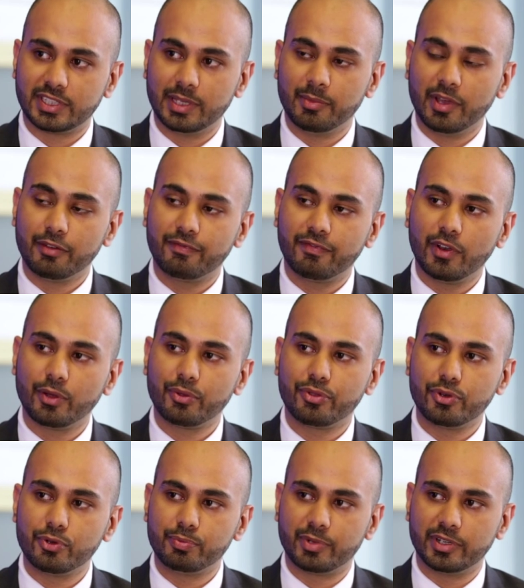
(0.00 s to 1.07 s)
scheme, a
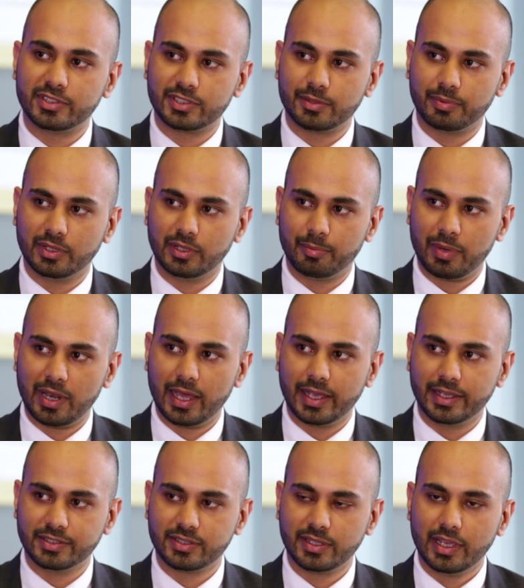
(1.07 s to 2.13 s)
flow-through principle
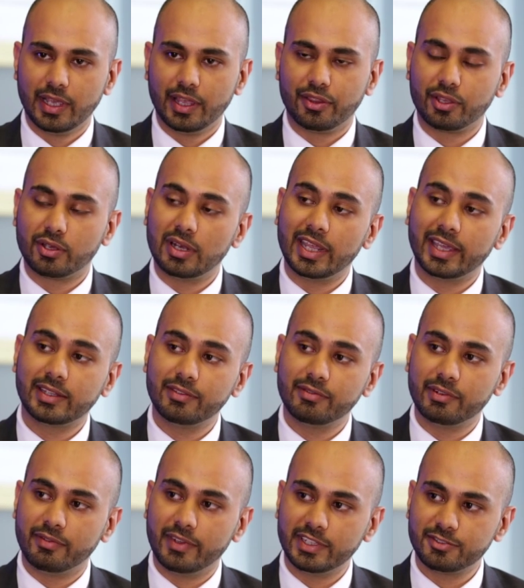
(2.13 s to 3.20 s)
applies. The collective
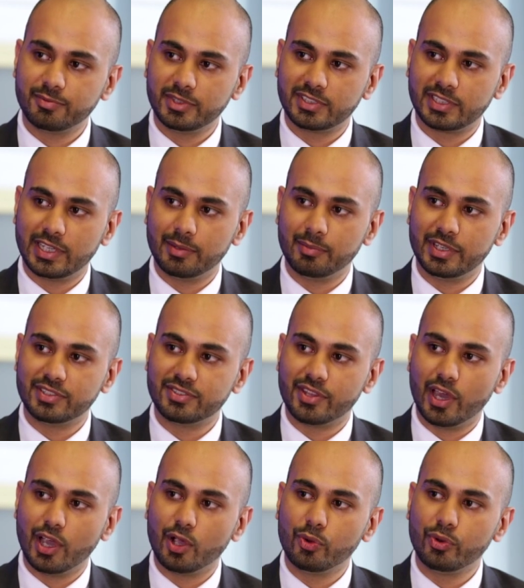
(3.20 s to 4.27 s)
investment scheme is
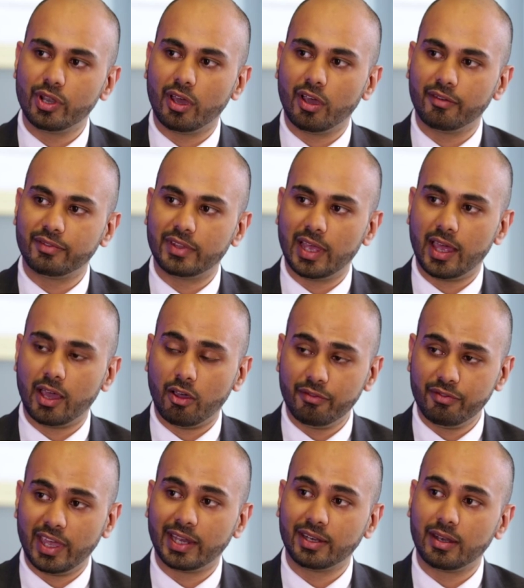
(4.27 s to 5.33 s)
the owner of the
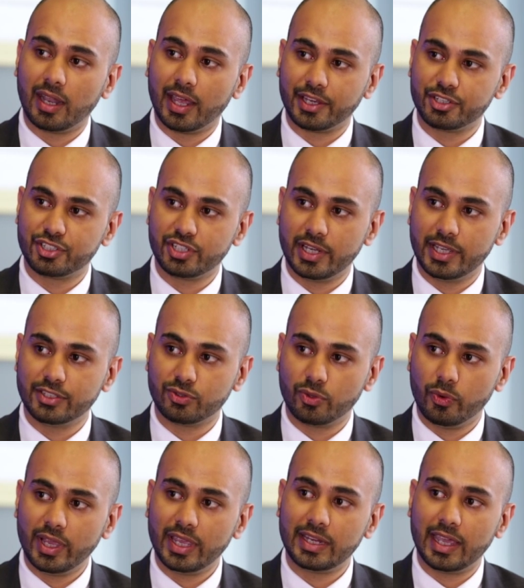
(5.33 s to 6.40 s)
underlying shares
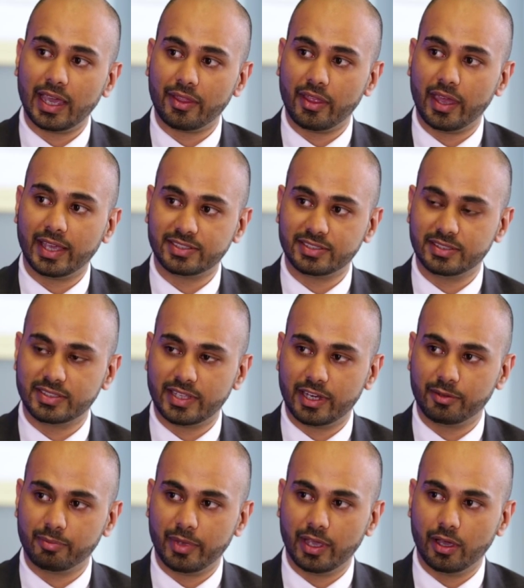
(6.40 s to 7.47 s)
or any other assets that
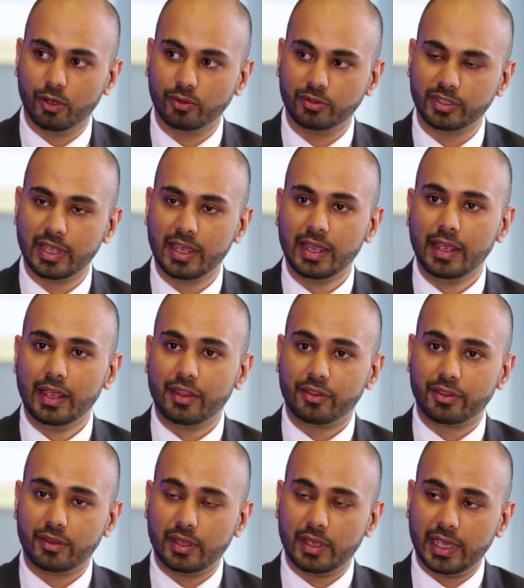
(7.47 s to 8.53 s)
it may hold.
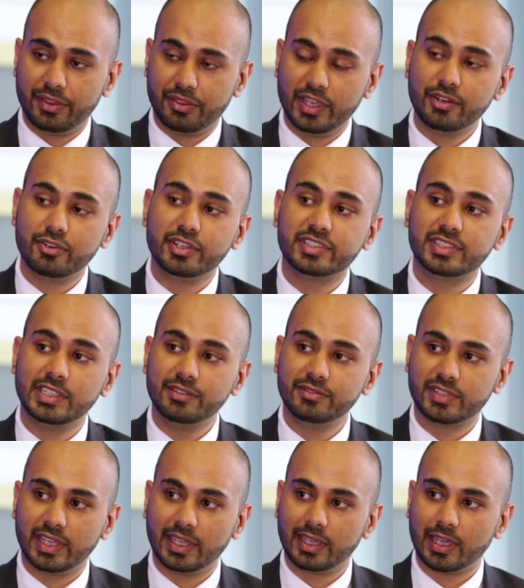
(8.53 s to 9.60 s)
It then
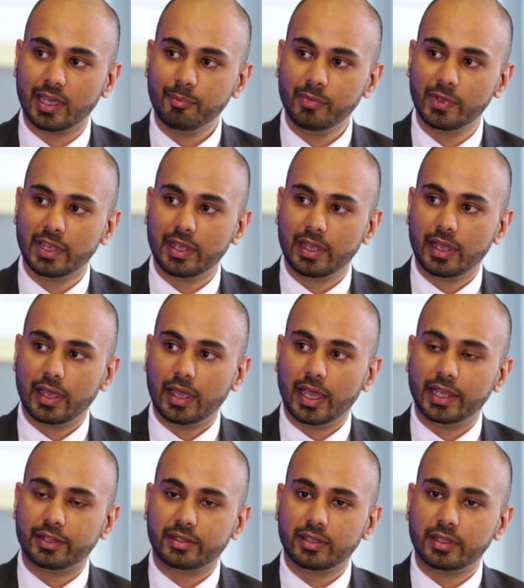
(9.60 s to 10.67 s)
receives the income,
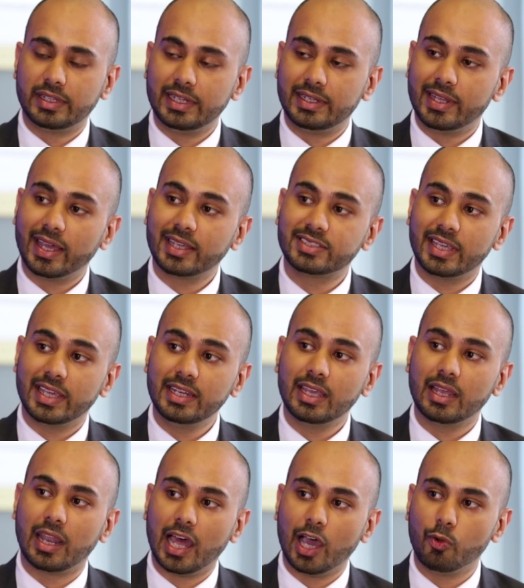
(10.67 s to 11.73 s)
it deducts any
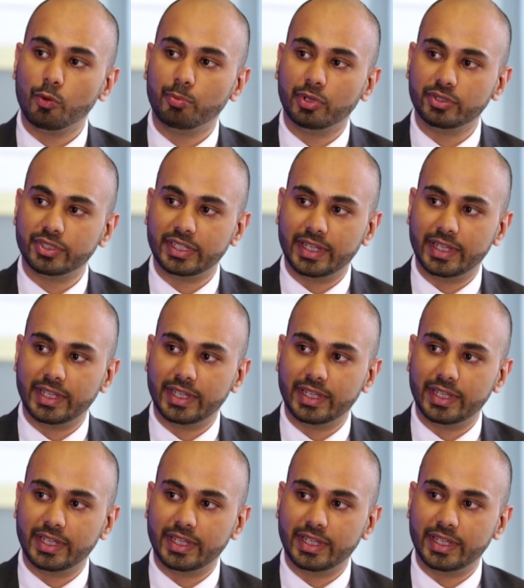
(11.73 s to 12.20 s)
allowable